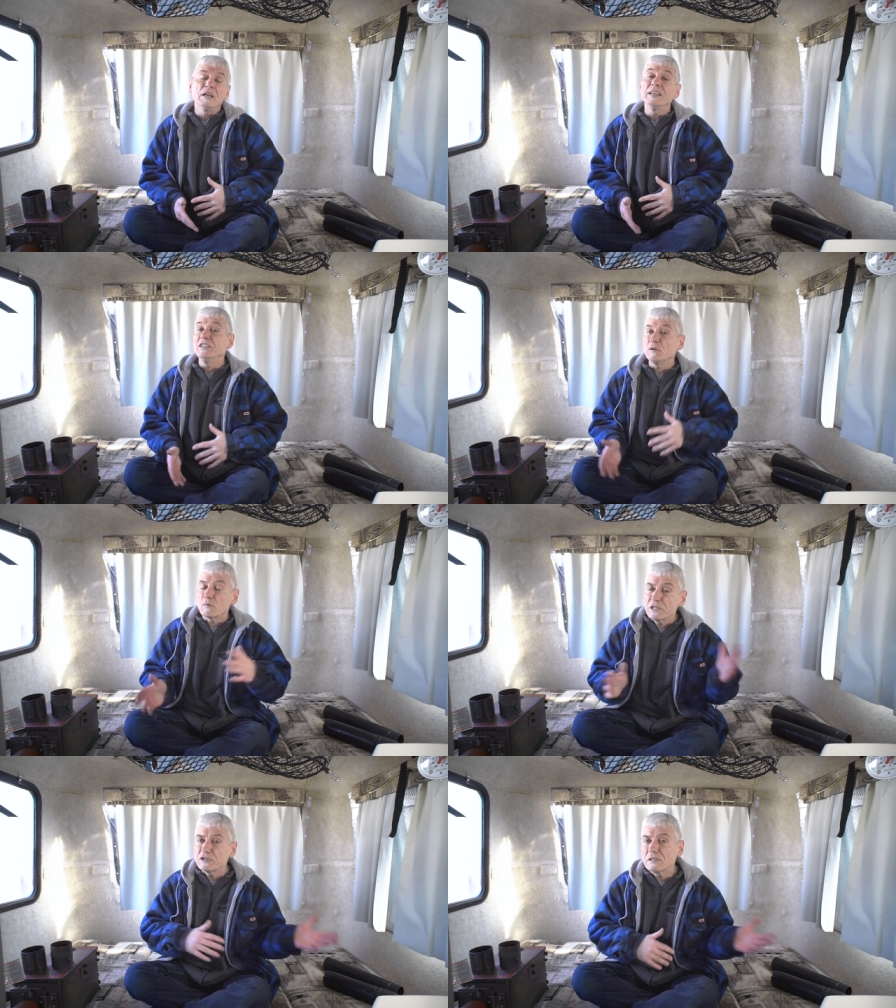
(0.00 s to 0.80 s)
In the
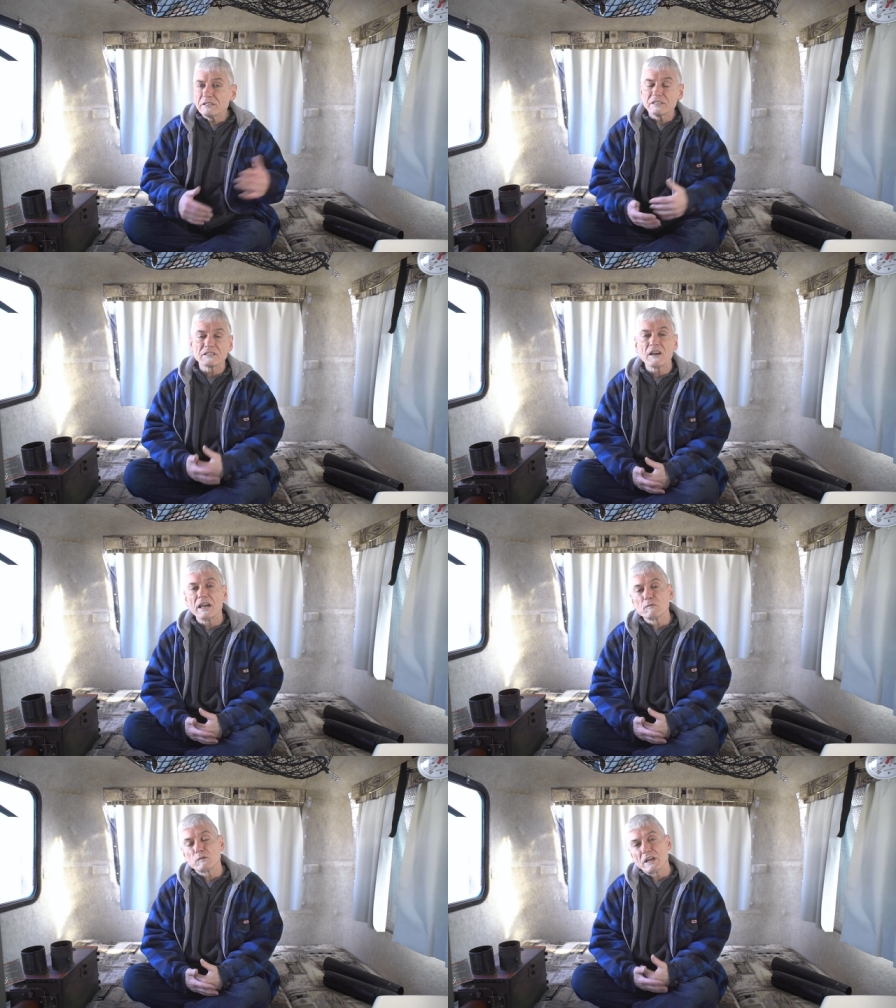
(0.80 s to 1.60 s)
original
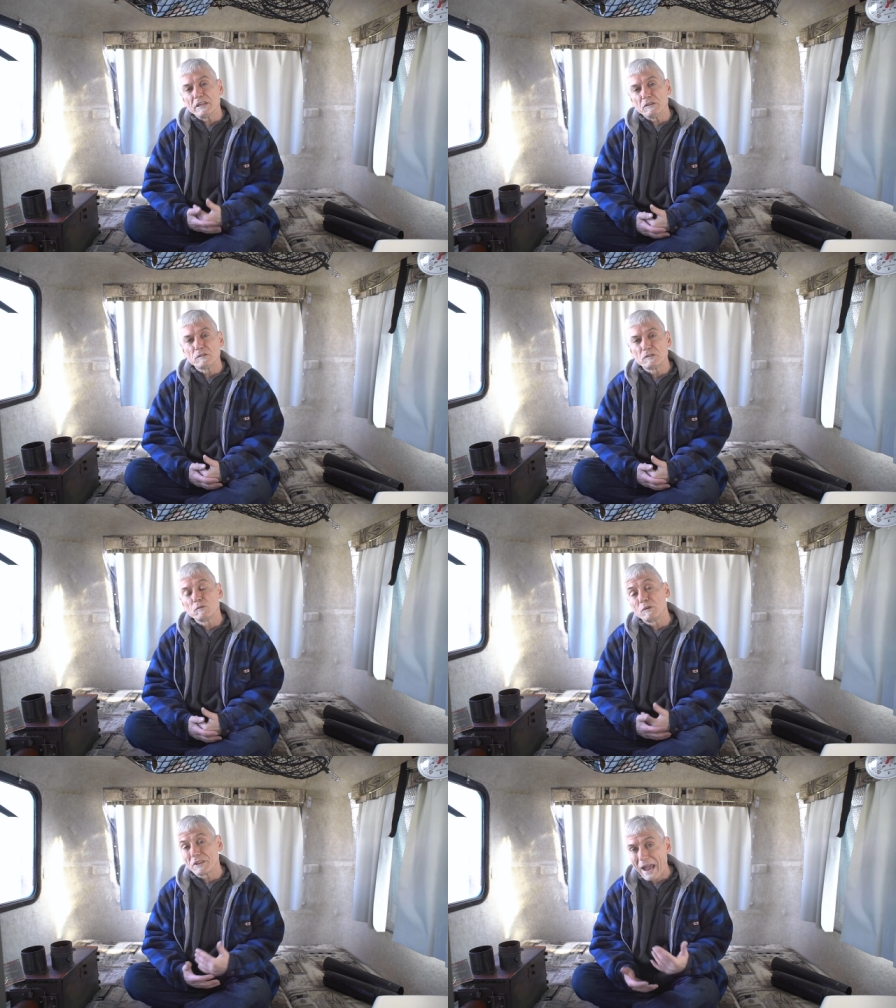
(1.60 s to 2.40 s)
design, when I used
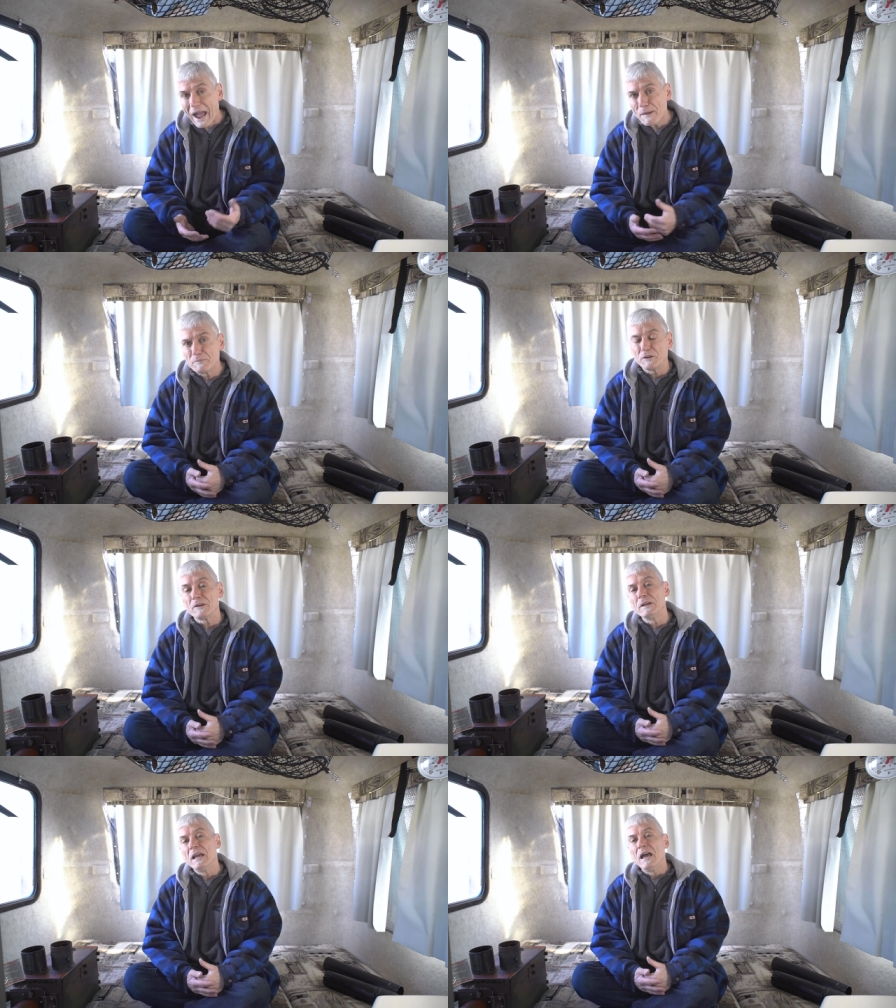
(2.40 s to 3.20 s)
it with Abner,